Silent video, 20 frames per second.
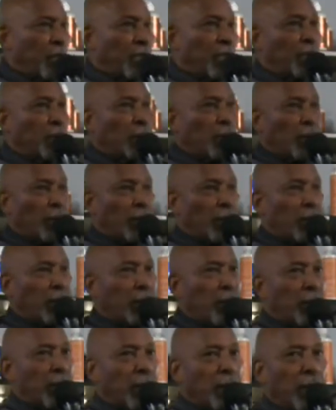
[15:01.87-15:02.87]
in the world.
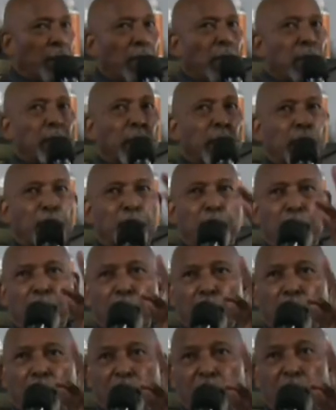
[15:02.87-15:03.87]

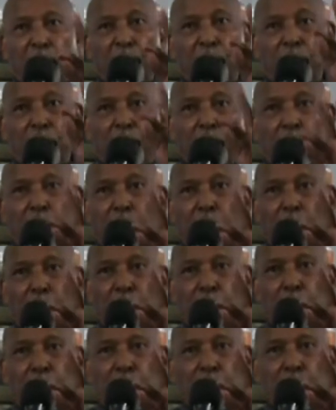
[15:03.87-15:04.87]
Nigeria is the first
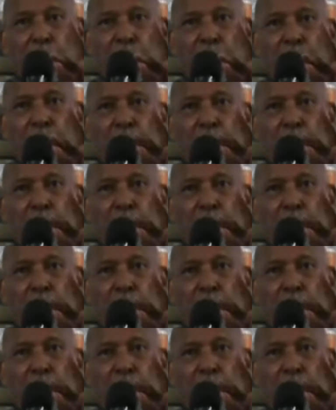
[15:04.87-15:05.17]
largest,